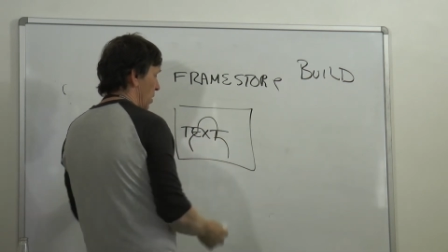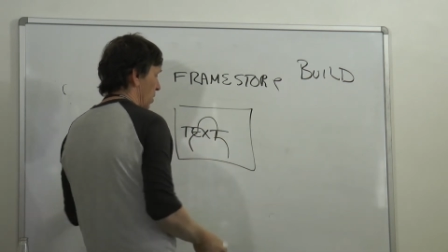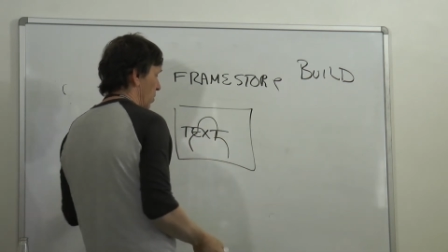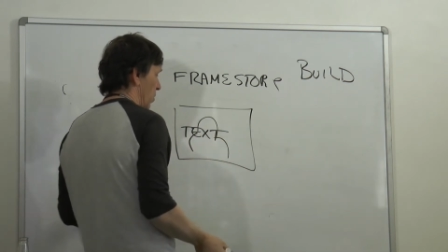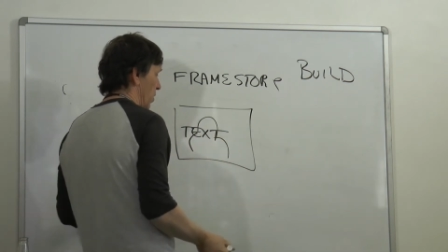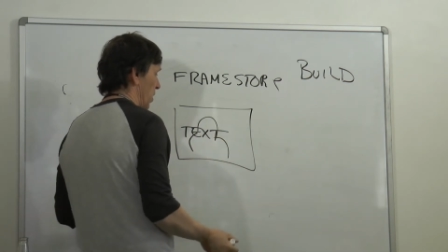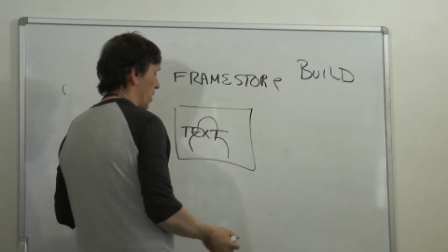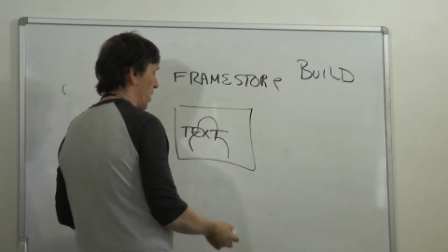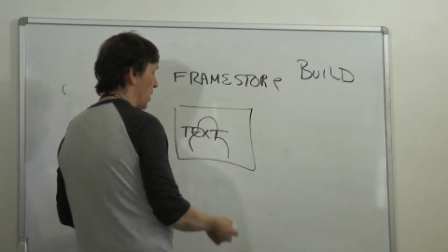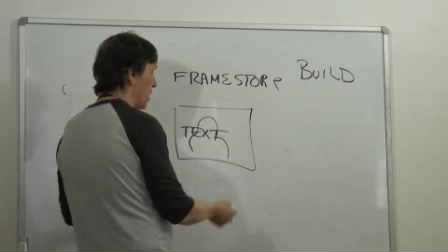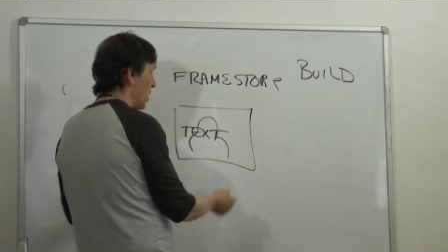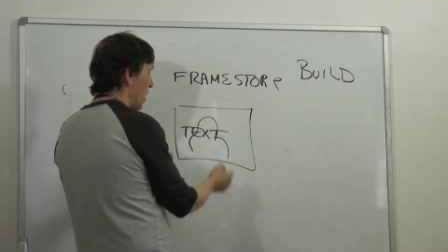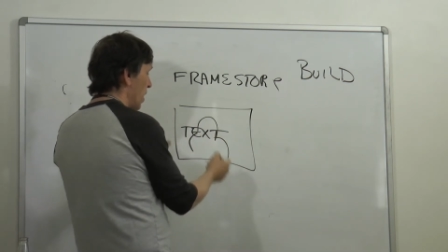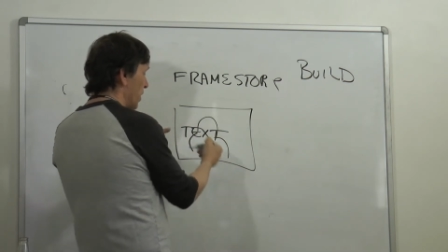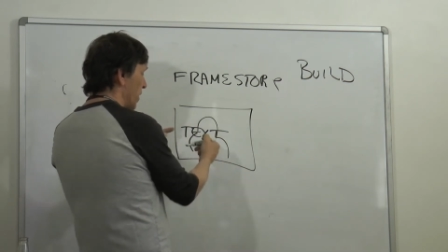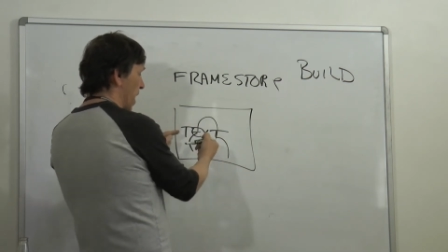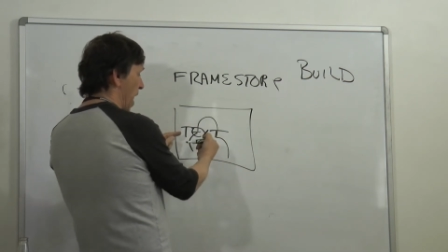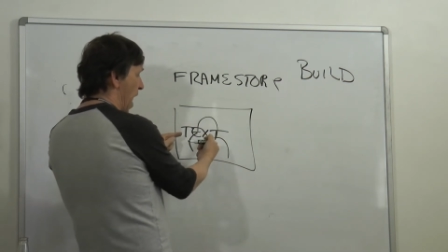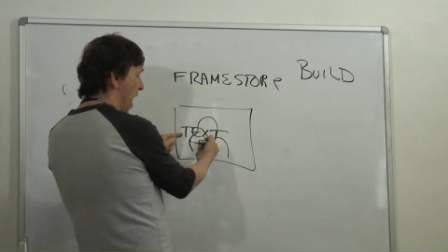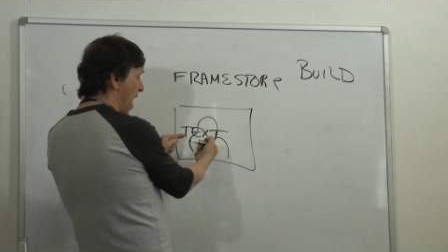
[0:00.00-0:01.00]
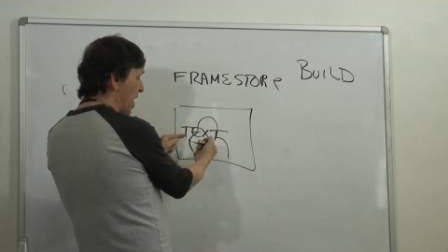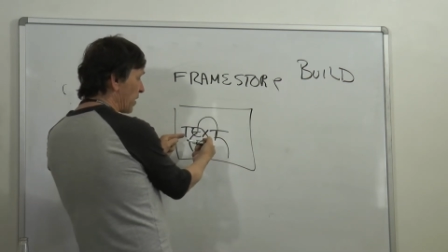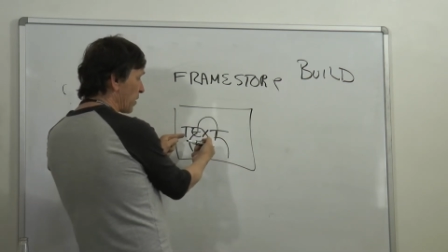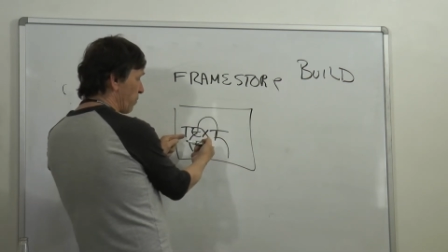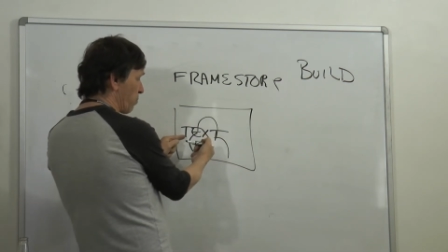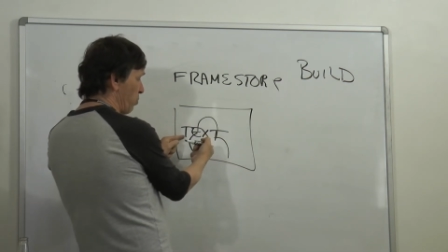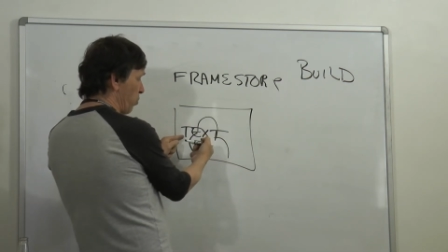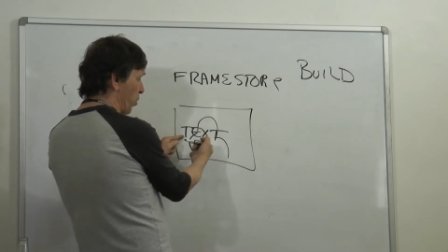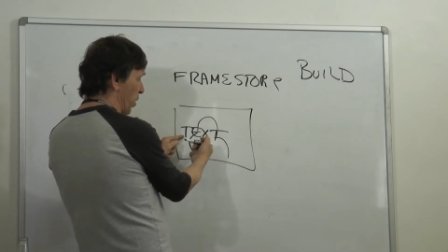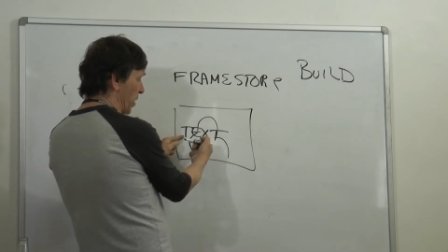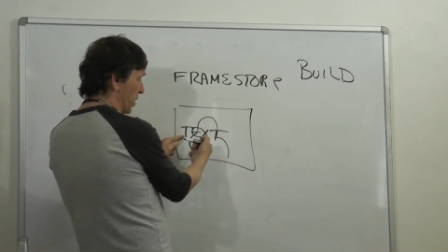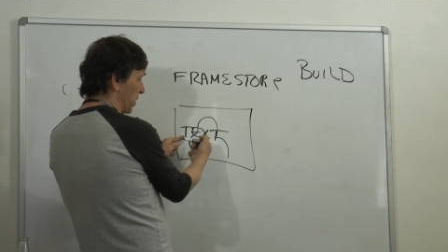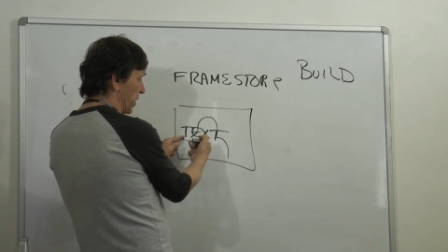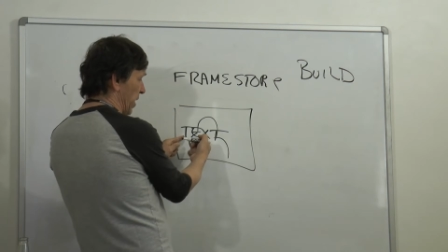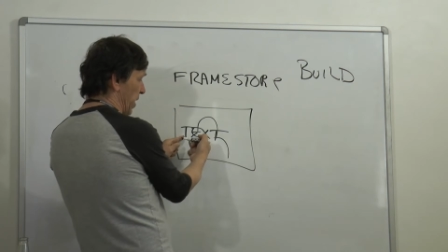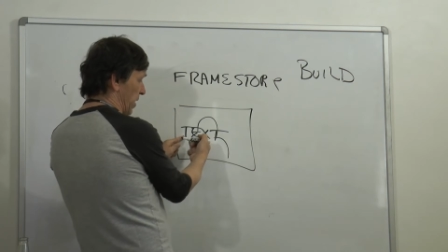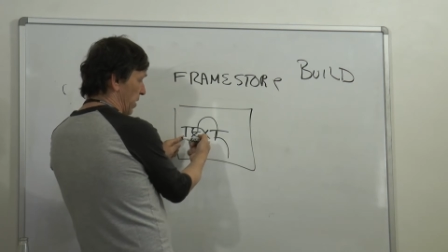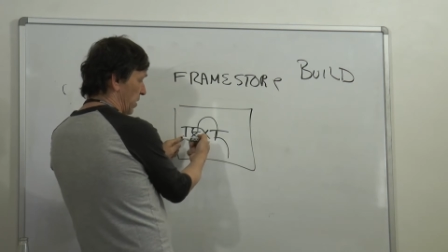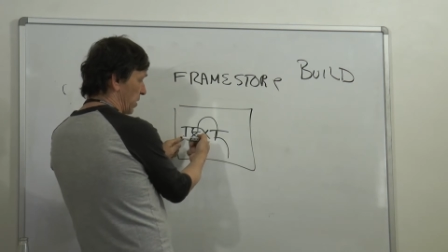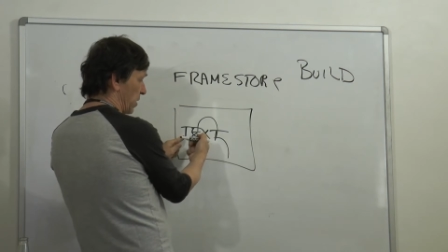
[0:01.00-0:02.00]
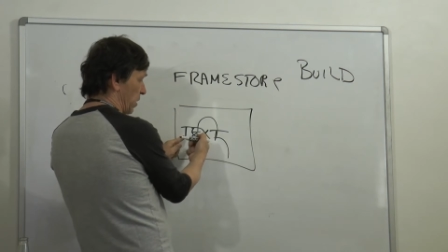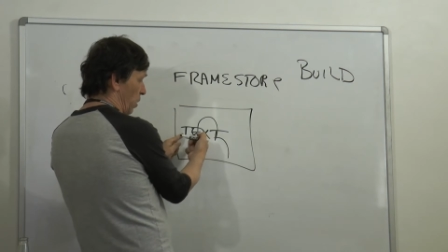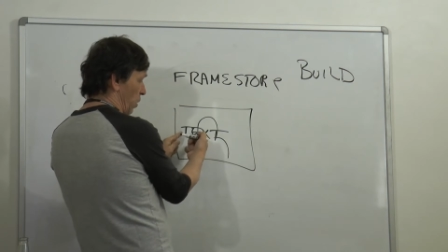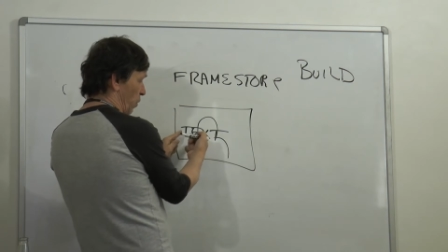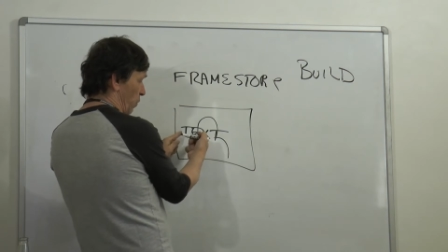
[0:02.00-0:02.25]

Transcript: Okay? The act of putting text